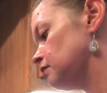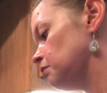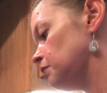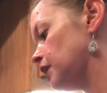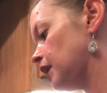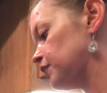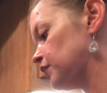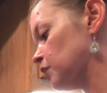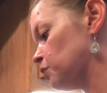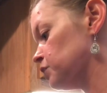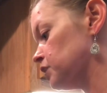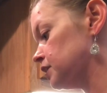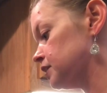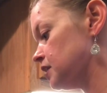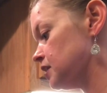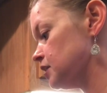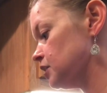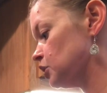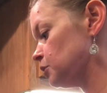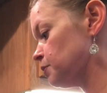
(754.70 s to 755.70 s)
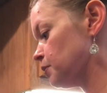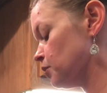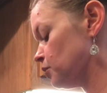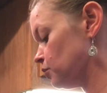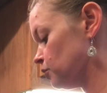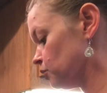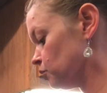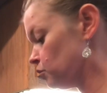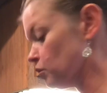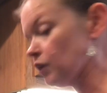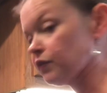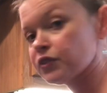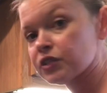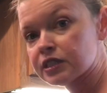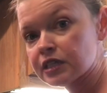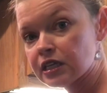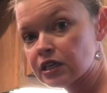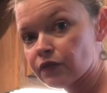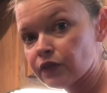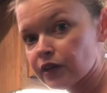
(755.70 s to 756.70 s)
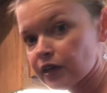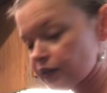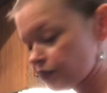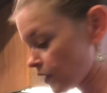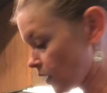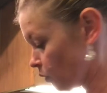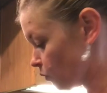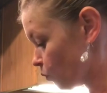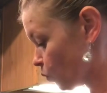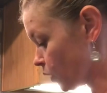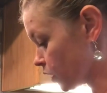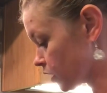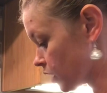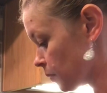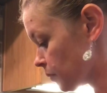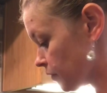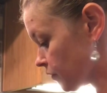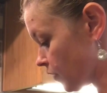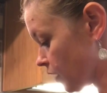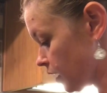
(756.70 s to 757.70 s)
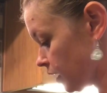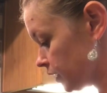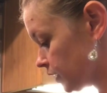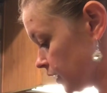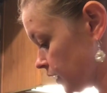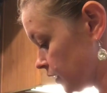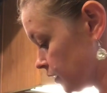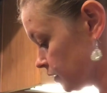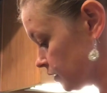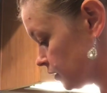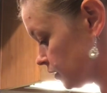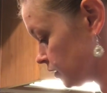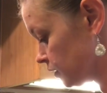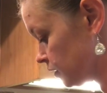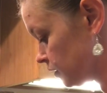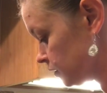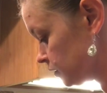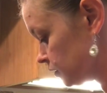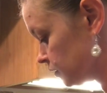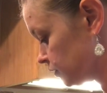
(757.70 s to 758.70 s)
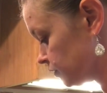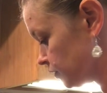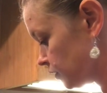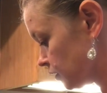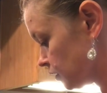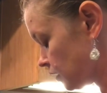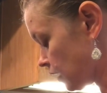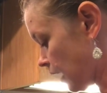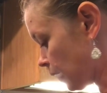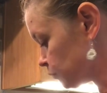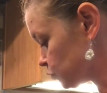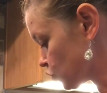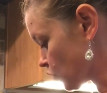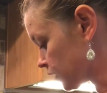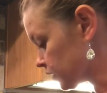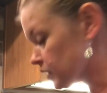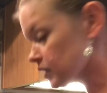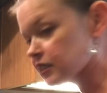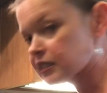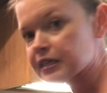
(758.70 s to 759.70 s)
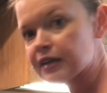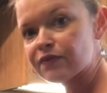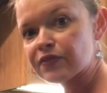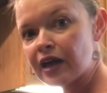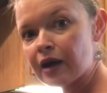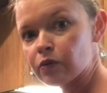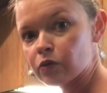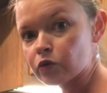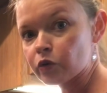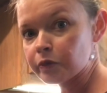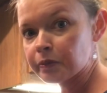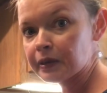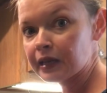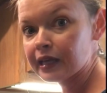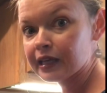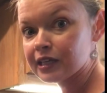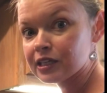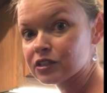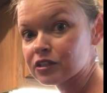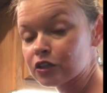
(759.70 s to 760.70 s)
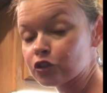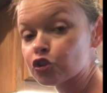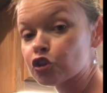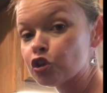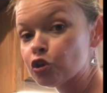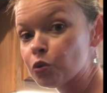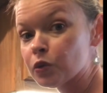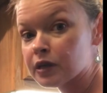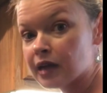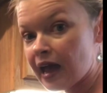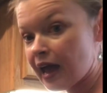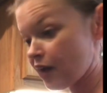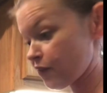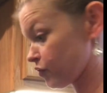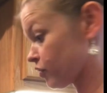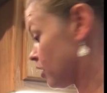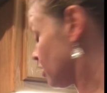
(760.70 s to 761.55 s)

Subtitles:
But I think with a teaspoon of stevia and that 1 cup of honey, I'm trying to see if that will replace the 2.5